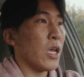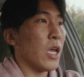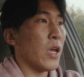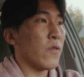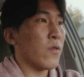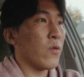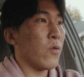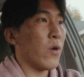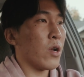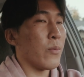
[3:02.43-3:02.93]

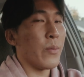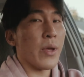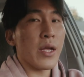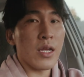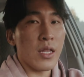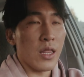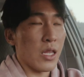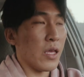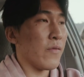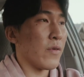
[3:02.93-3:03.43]
if you want to
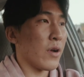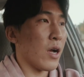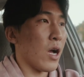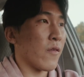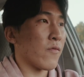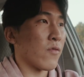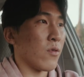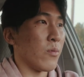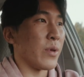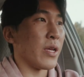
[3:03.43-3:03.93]
make a living
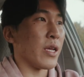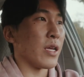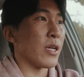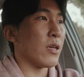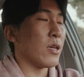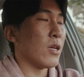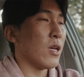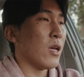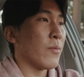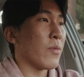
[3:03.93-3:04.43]
off from it.
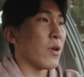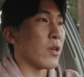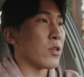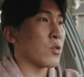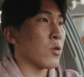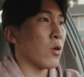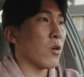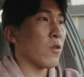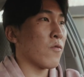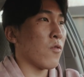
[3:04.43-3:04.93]
But
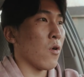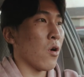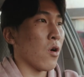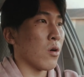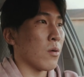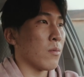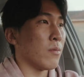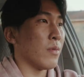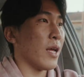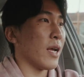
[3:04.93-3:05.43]
short
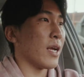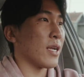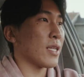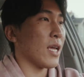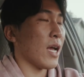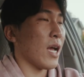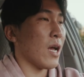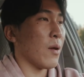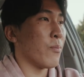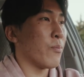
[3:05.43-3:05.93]
form, like,
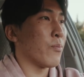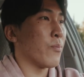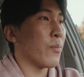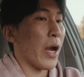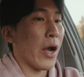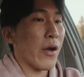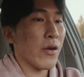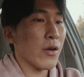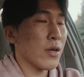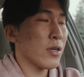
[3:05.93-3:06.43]
that
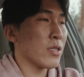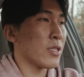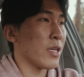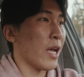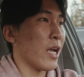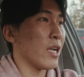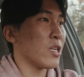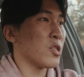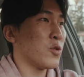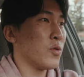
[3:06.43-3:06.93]
barrier
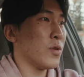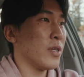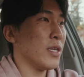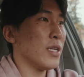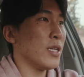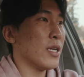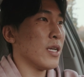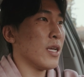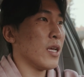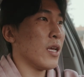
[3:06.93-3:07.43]
to
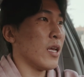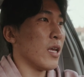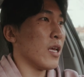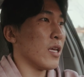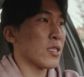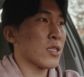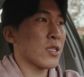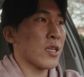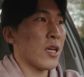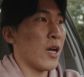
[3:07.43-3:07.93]
entry
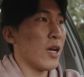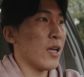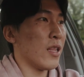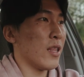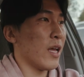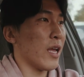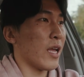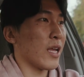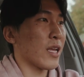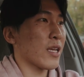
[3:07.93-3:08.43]
is cut
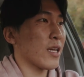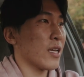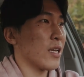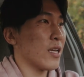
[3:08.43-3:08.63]
like